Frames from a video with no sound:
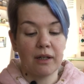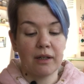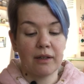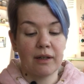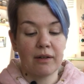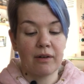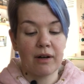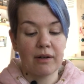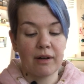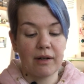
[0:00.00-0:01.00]
there
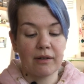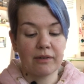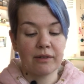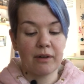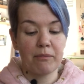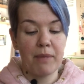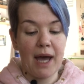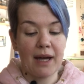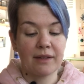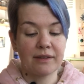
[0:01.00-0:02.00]
are some
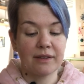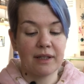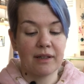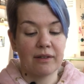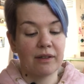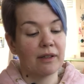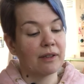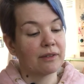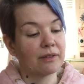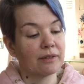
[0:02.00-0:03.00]
backs that are
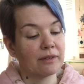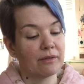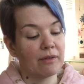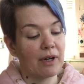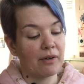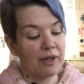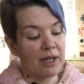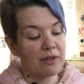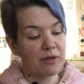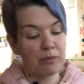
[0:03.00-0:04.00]
not where
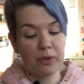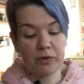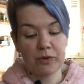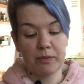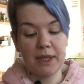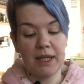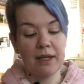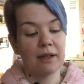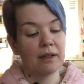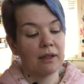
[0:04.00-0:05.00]
they're supposed to
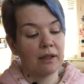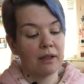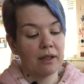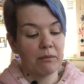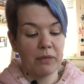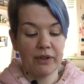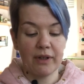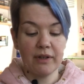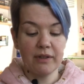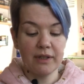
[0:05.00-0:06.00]
be. But
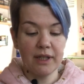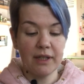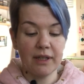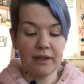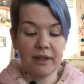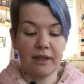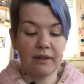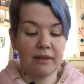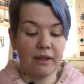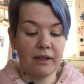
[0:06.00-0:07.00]
other than that, I
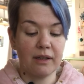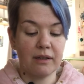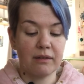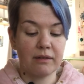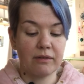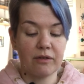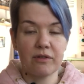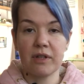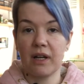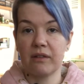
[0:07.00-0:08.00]
think it
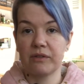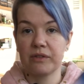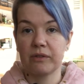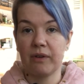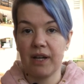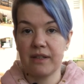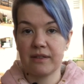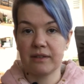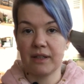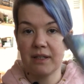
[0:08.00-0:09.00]
turns out
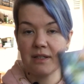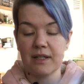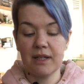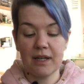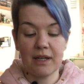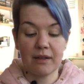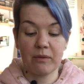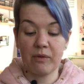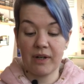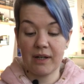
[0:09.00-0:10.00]
quite nicely, and I
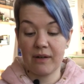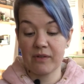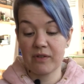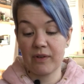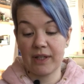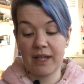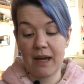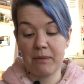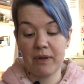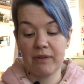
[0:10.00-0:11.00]
was quite
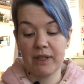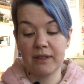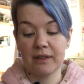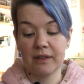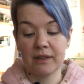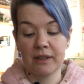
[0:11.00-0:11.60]
happy with the